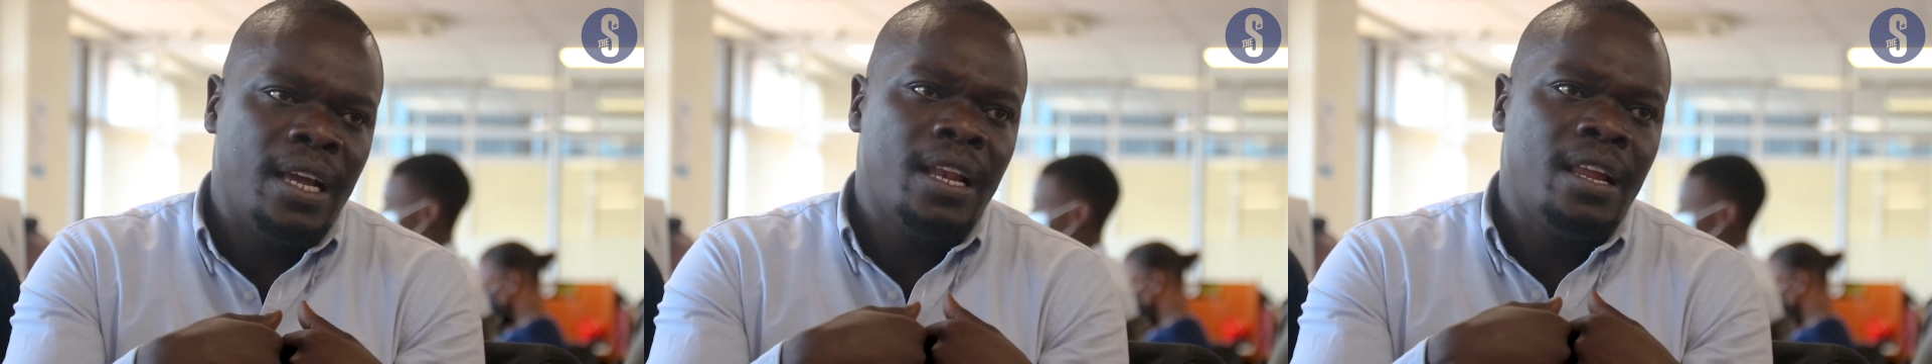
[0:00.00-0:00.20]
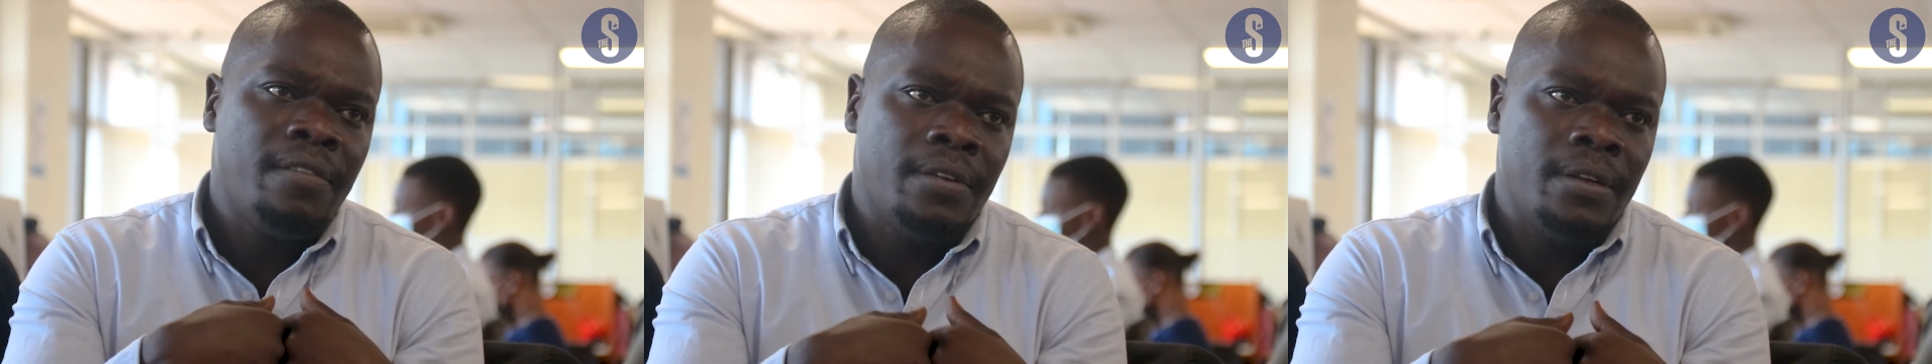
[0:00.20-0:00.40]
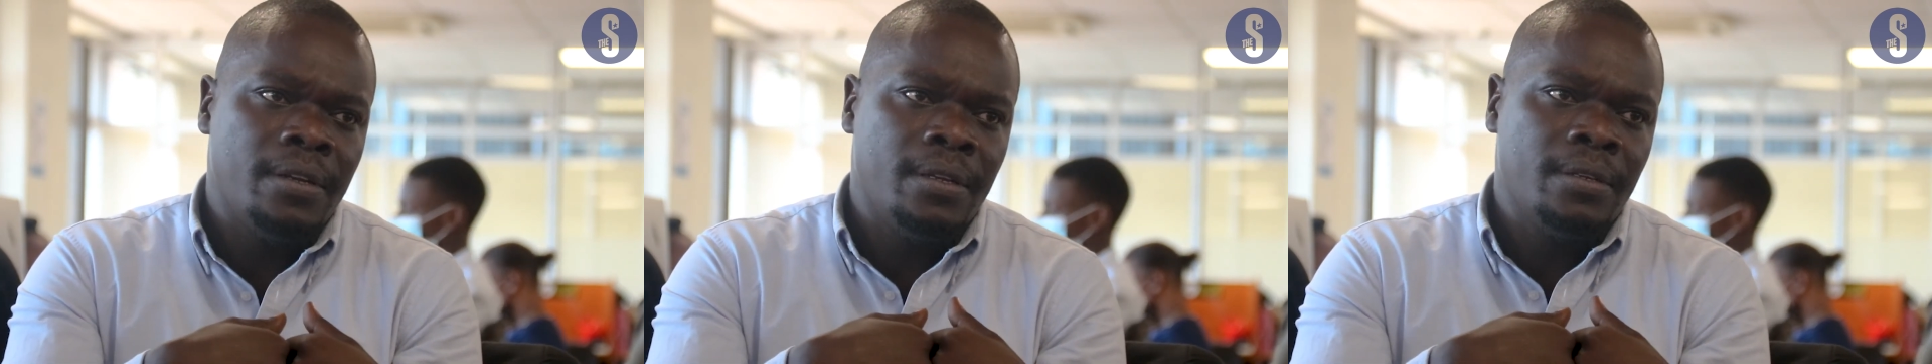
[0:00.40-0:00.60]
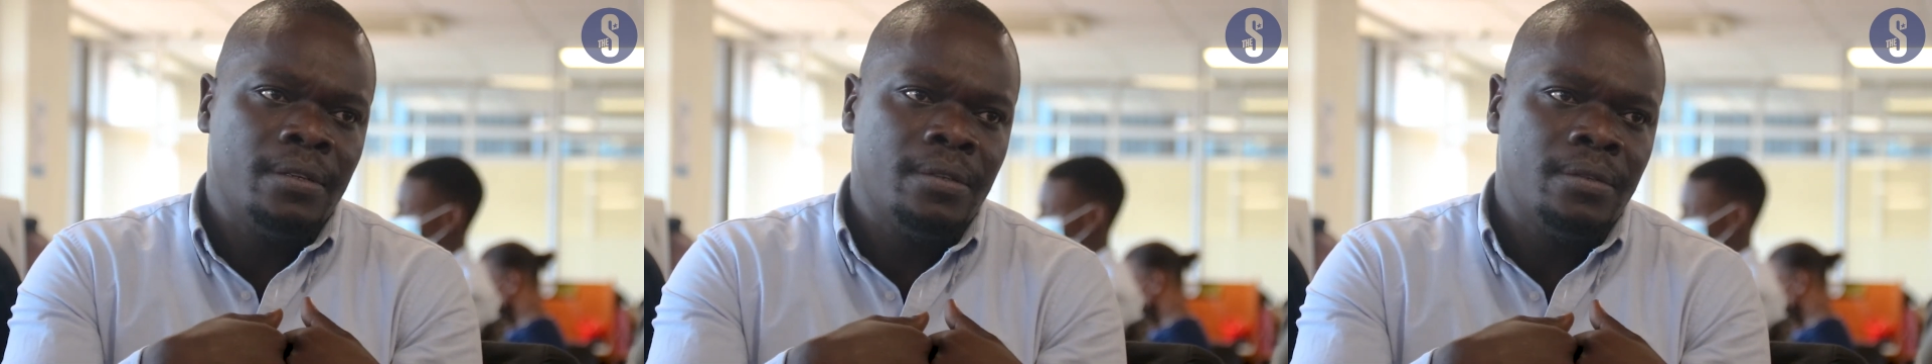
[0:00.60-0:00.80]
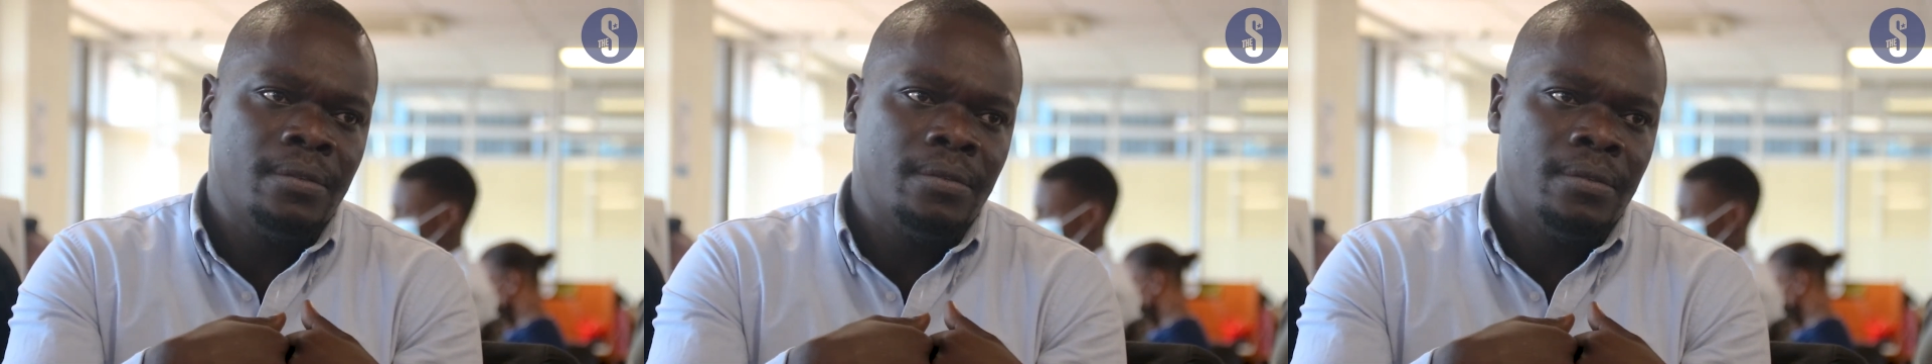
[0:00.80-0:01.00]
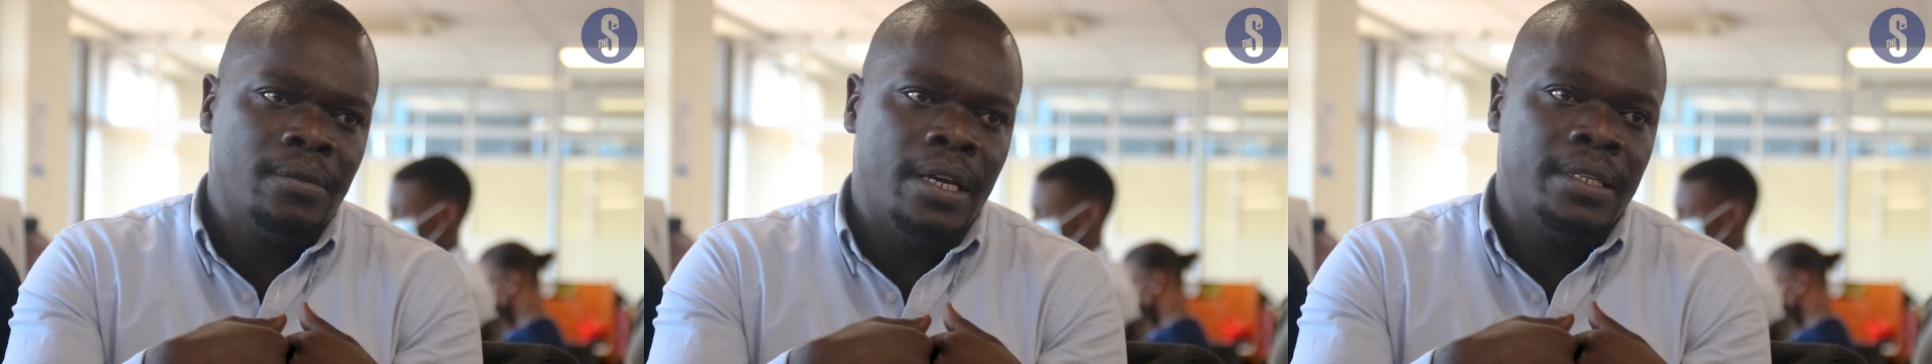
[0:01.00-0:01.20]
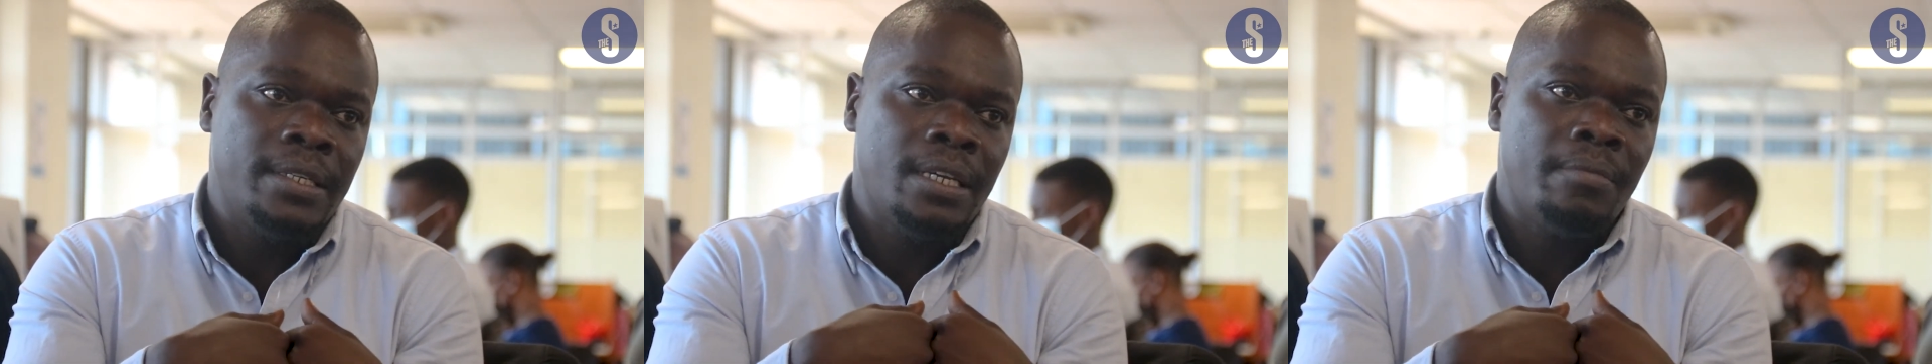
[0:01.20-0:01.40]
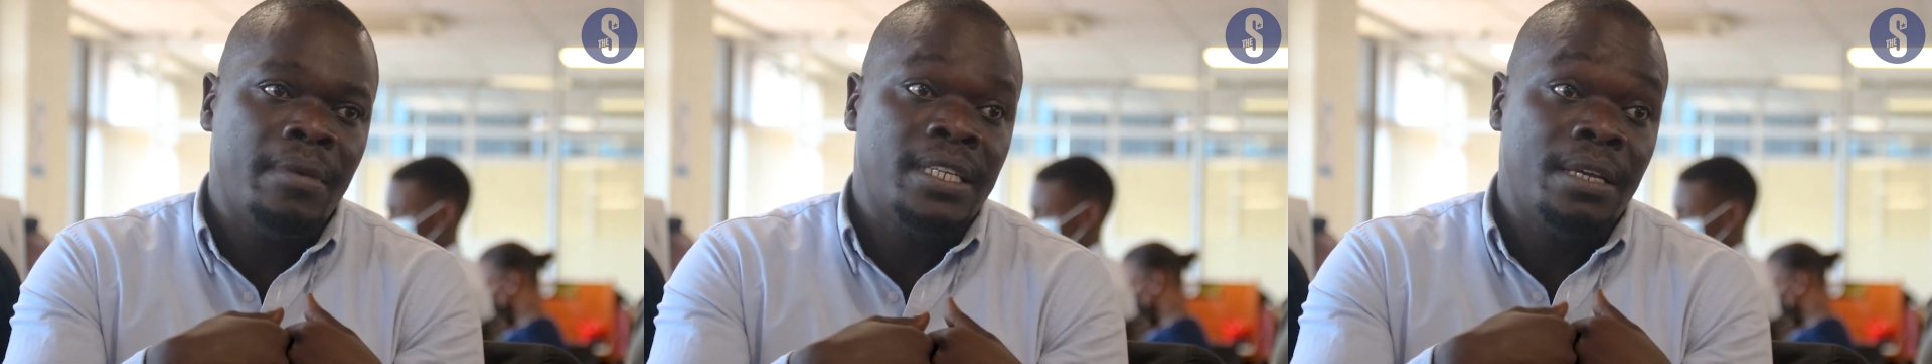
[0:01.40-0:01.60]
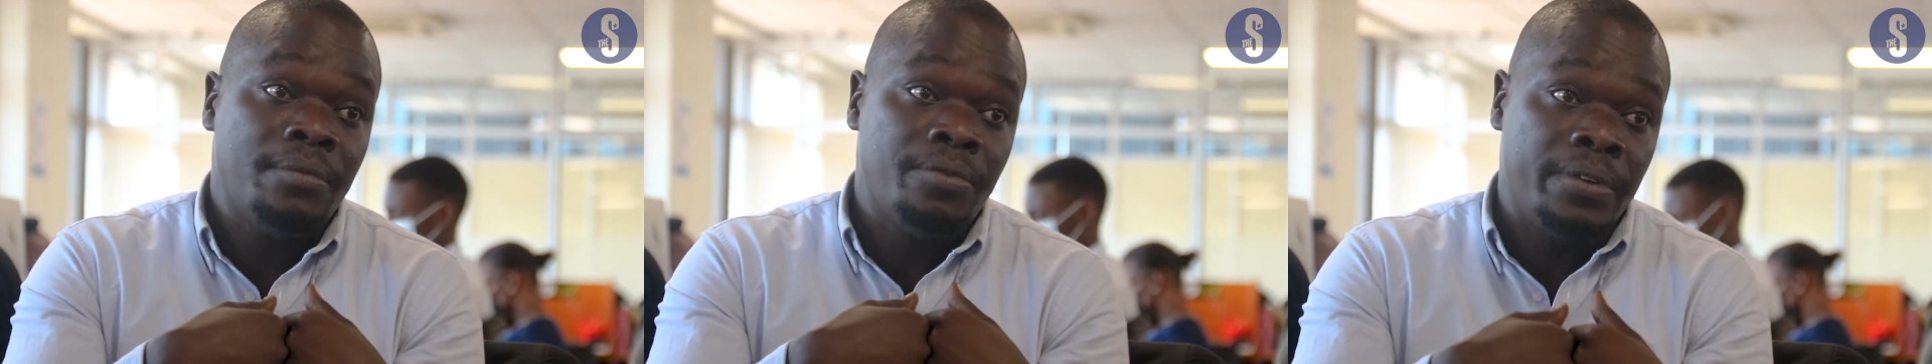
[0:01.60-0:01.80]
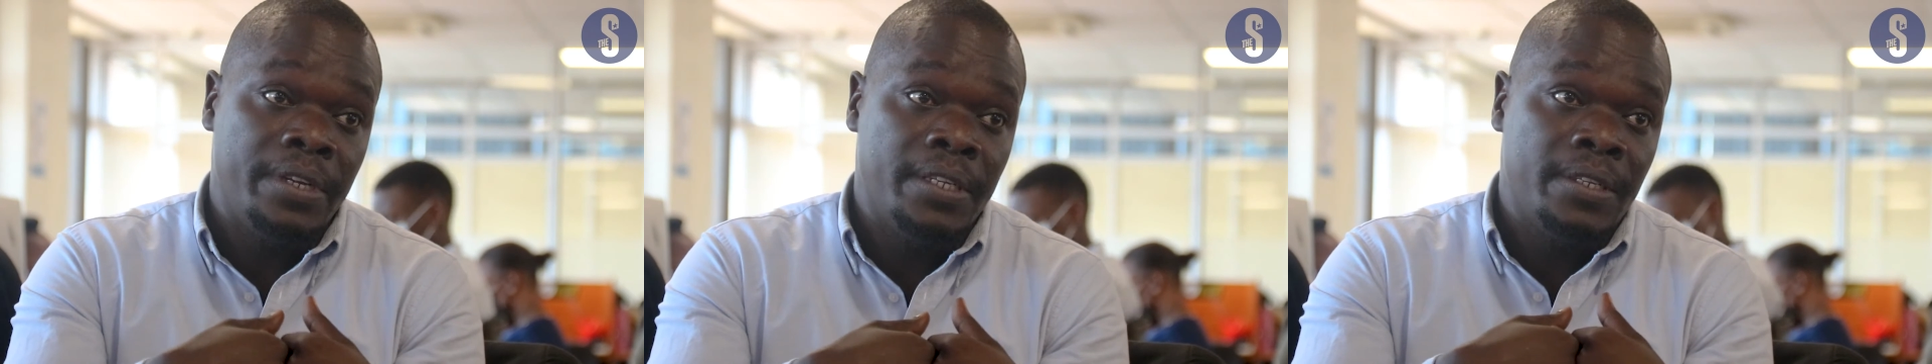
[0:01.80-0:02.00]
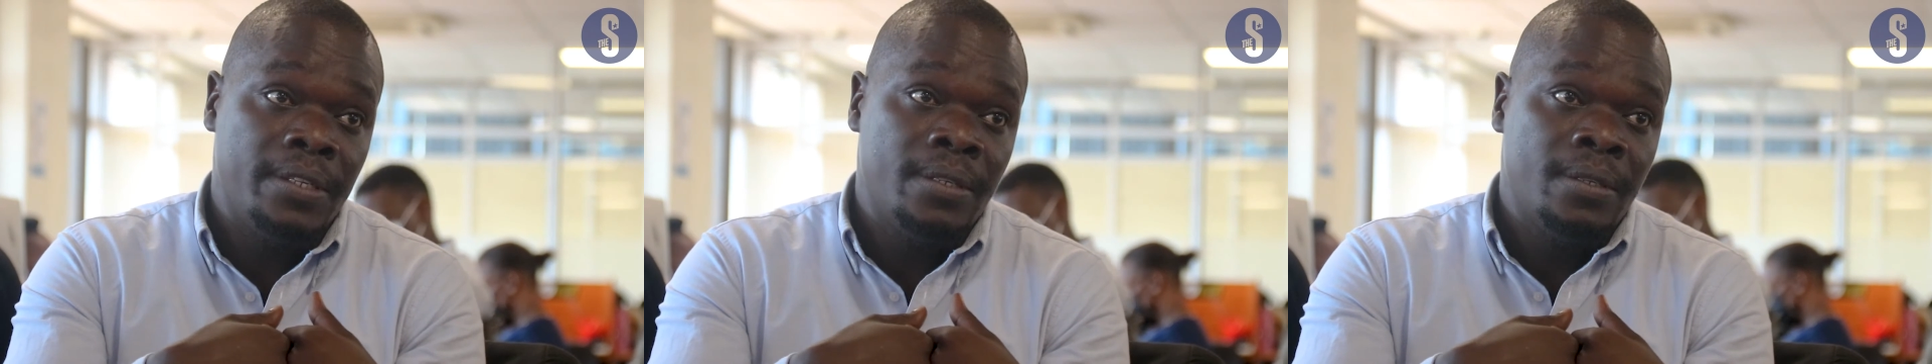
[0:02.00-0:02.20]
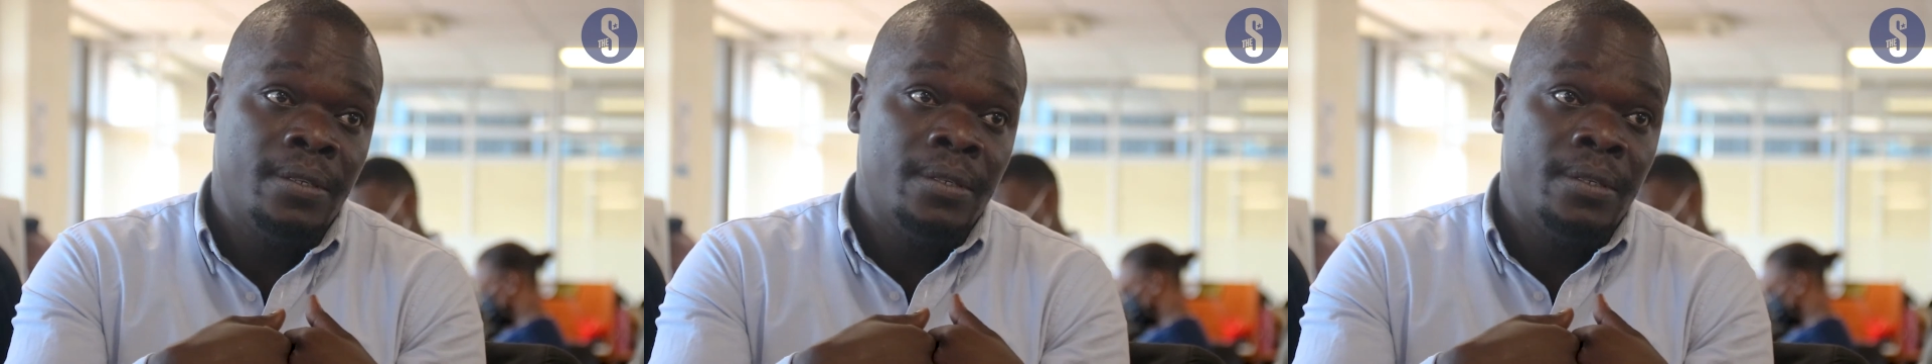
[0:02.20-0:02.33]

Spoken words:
I love reading. I take my time to read.